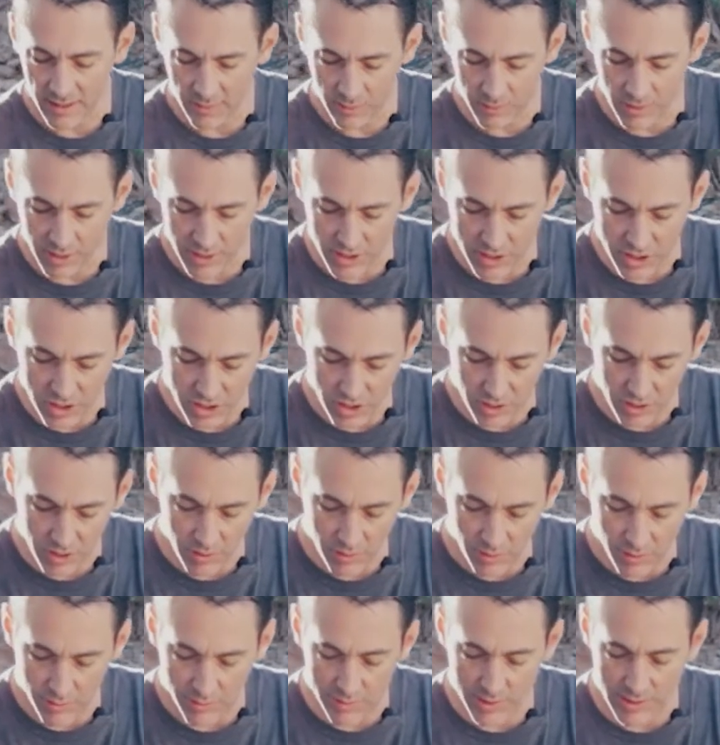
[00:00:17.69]
We're going to show you
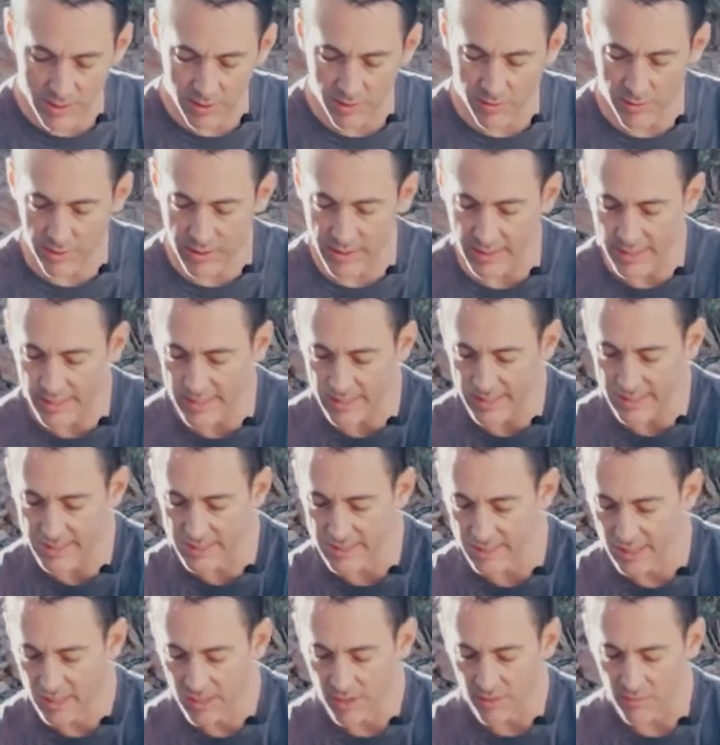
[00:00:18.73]
what we do with these
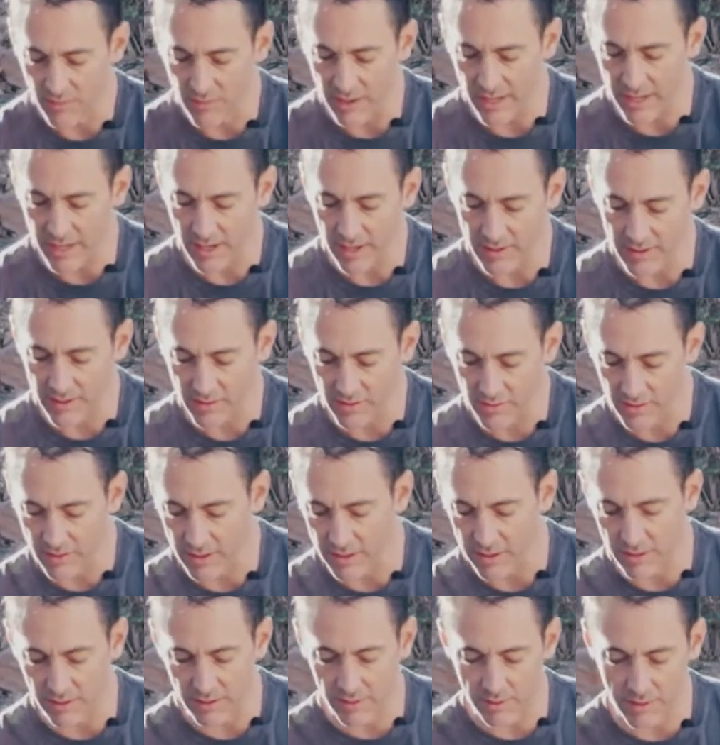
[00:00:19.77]
right on the
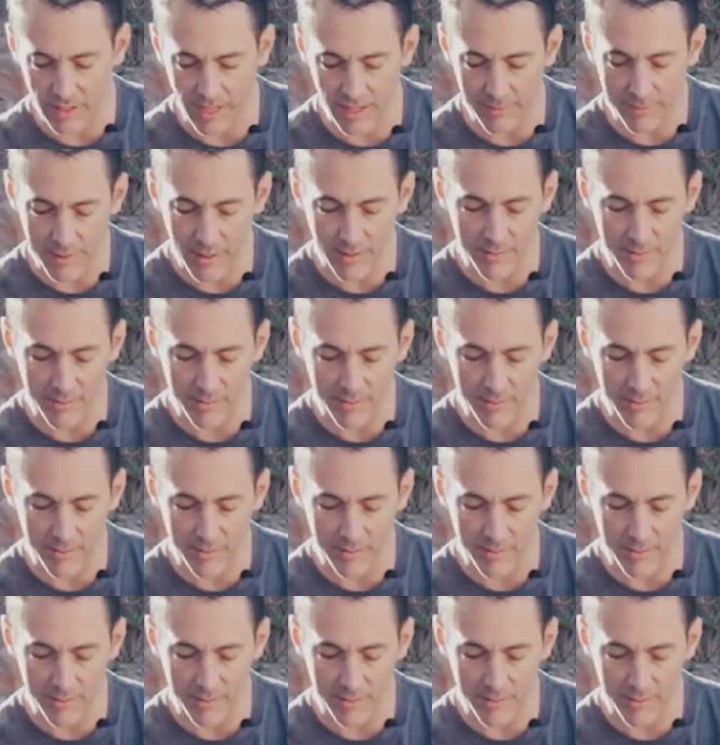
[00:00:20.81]
grill, keeping